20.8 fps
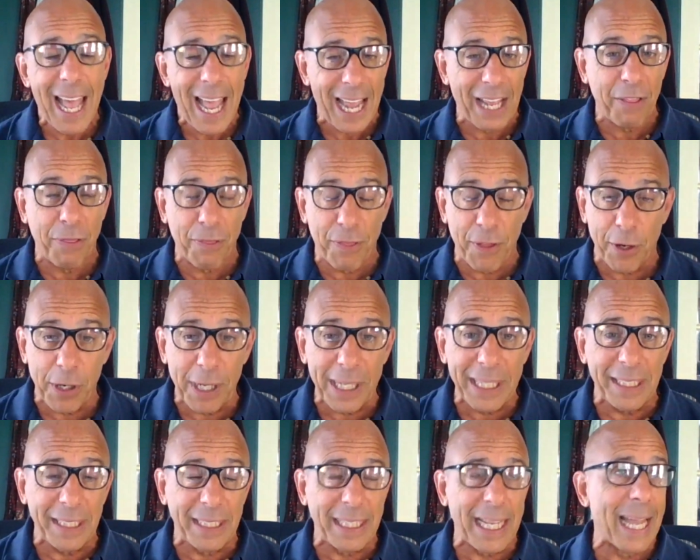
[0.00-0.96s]
a
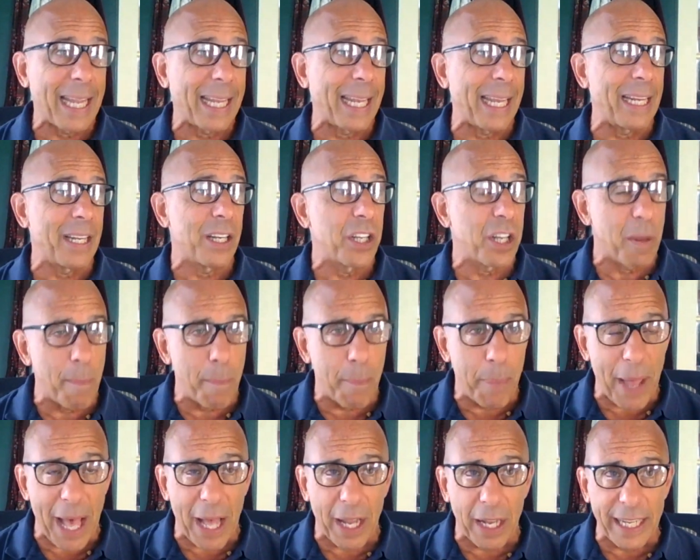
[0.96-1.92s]
30-second
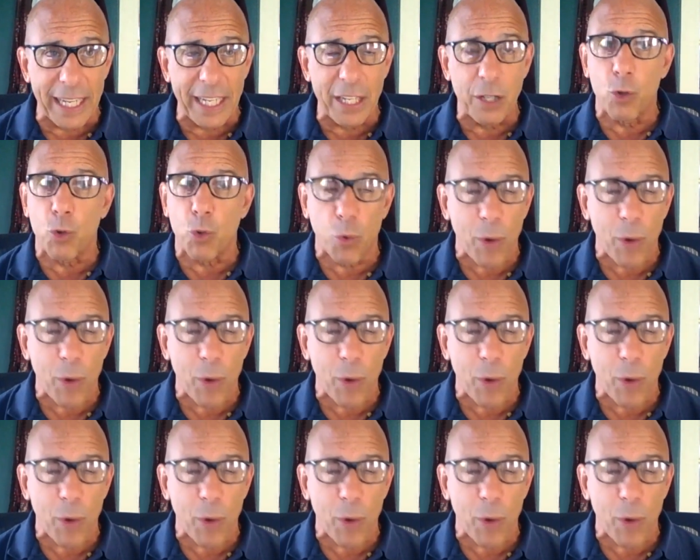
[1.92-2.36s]
compelling,